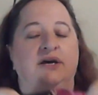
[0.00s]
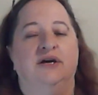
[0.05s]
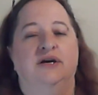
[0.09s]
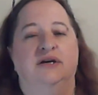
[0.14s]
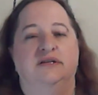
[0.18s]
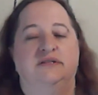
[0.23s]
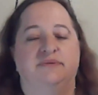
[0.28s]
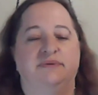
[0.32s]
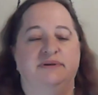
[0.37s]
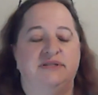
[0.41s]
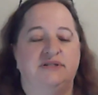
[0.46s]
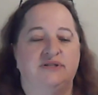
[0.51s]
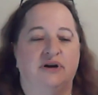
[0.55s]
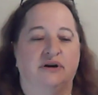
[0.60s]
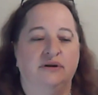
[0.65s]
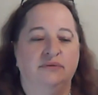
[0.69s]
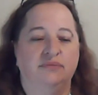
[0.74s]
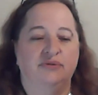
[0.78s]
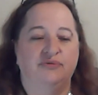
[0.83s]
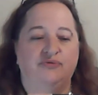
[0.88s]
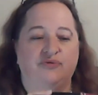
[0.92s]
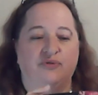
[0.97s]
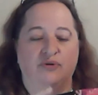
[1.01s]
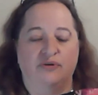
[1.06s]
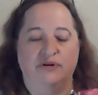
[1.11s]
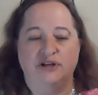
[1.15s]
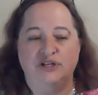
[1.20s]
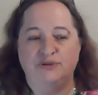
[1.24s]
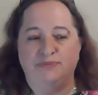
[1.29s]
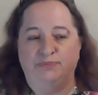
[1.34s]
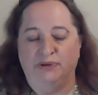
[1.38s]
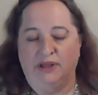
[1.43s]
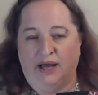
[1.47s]
so we started with
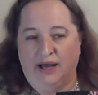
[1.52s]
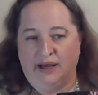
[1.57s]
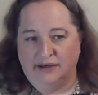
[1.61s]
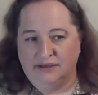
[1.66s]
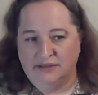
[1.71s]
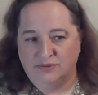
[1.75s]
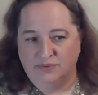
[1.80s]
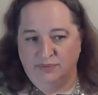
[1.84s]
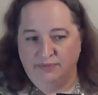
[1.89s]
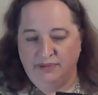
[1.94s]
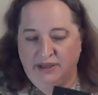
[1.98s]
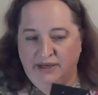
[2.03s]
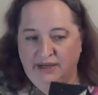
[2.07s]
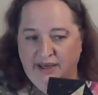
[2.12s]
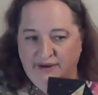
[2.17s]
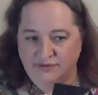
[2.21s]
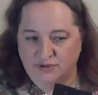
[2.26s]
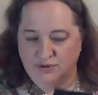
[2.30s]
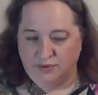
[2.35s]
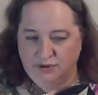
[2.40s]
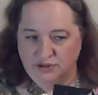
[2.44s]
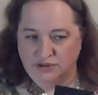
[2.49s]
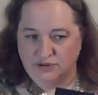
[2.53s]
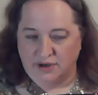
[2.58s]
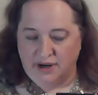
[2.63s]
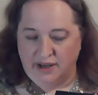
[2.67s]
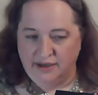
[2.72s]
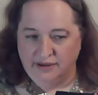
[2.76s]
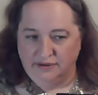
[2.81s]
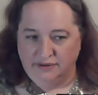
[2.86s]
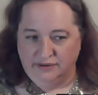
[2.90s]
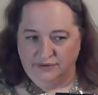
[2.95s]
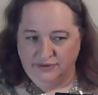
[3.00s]
4-inch blocks. We made half square
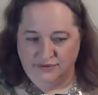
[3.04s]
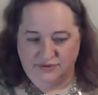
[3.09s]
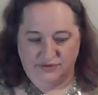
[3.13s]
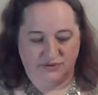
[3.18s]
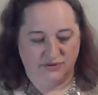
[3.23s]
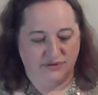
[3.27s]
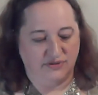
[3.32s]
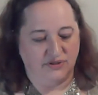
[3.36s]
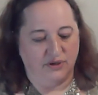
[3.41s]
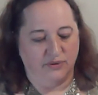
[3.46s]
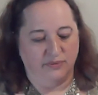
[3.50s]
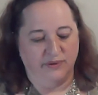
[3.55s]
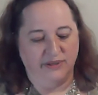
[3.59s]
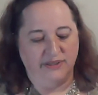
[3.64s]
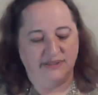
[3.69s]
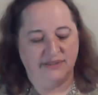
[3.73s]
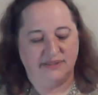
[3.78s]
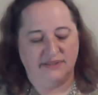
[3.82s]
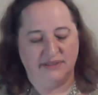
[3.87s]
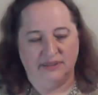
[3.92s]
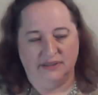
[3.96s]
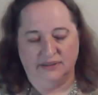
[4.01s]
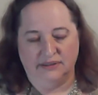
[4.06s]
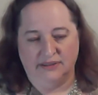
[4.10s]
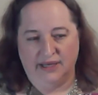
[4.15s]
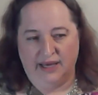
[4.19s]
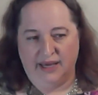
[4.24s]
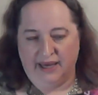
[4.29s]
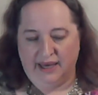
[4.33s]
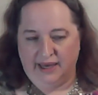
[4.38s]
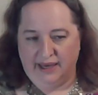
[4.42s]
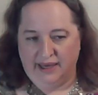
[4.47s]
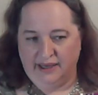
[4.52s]
triangles, so we still
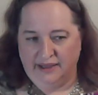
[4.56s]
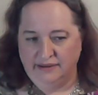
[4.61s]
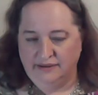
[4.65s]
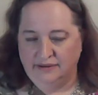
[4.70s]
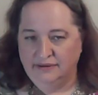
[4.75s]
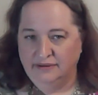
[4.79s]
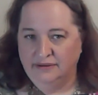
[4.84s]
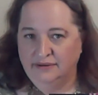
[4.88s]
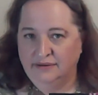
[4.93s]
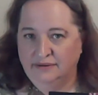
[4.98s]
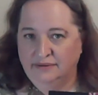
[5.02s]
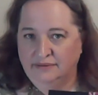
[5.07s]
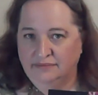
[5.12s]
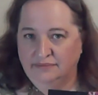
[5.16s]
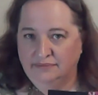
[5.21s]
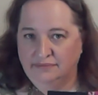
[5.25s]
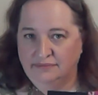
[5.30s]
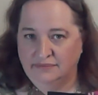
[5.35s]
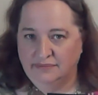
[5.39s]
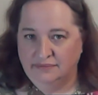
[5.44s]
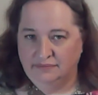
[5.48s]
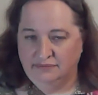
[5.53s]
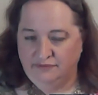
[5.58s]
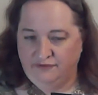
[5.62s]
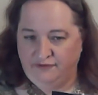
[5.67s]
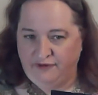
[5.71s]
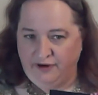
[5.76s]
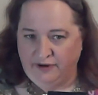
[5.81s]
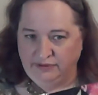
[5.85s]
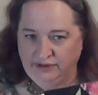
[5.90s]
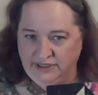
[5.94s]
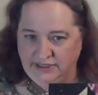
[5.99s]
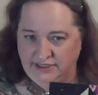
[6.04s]
had
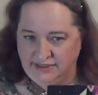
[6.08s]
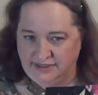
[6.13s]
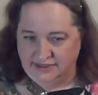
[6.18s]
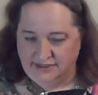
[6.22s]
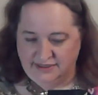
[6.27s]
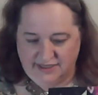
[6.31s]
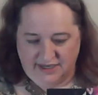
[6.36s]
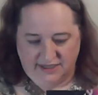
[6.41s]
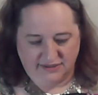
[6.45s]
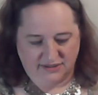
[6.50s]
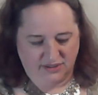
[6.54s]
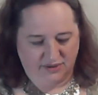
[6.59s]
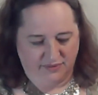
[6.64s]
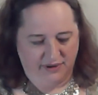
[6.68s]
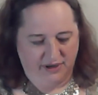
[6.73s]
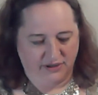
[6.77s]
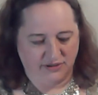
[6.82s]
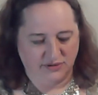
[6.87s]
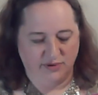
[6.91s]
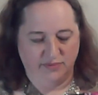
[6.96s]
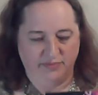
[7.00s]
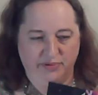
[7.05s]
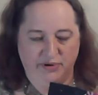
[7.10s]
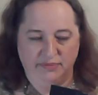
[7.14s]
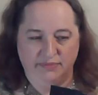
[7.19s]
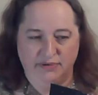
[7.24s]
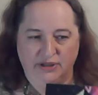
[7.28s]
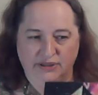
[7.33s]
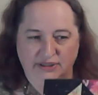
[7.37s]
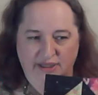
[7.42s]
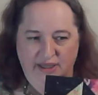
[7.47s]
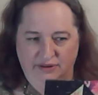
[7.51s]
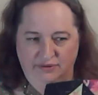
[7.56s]
fairly decent sized squares. We put them
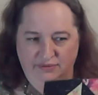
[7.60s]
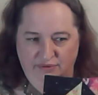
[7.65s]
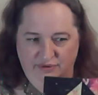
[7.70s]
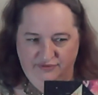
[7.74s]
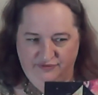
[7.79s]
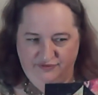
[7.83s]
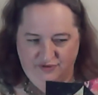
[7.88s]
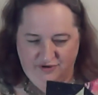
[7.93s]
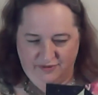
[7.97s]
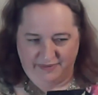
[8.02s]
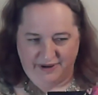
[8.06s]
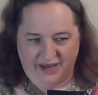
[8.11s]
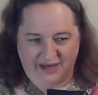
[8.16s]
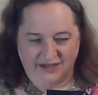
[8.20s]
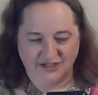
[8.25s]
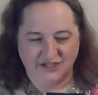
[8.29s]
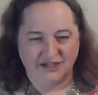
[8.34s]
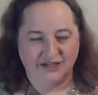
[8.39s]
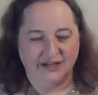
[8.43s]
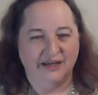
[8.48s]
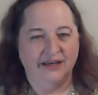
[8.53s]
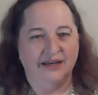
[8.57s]
all together into a 4-patch,